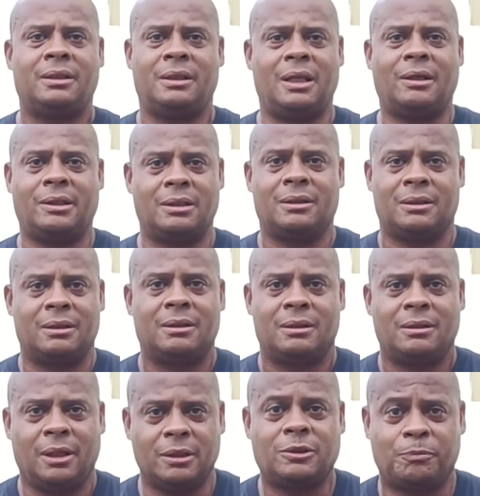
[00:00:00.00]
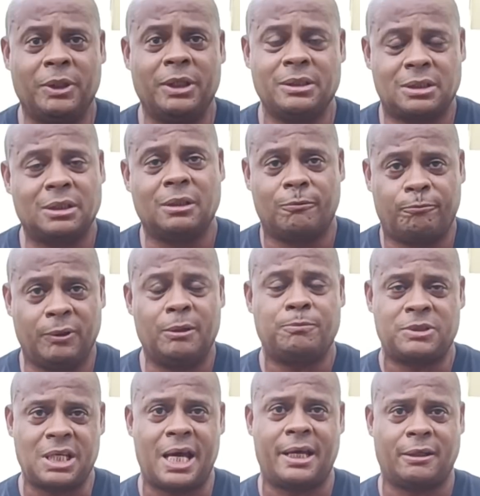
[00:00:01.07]
Now, they're experiencing the flip
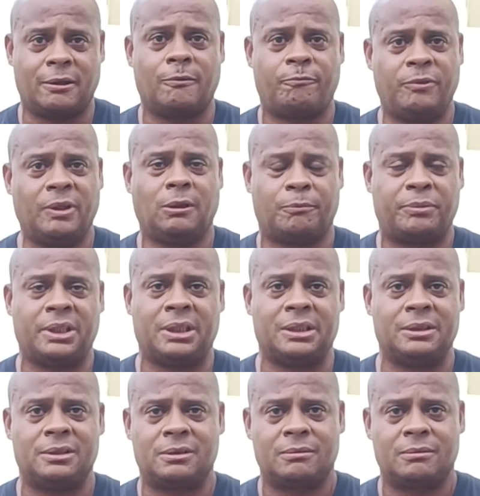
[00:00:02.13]
side of the Philippines.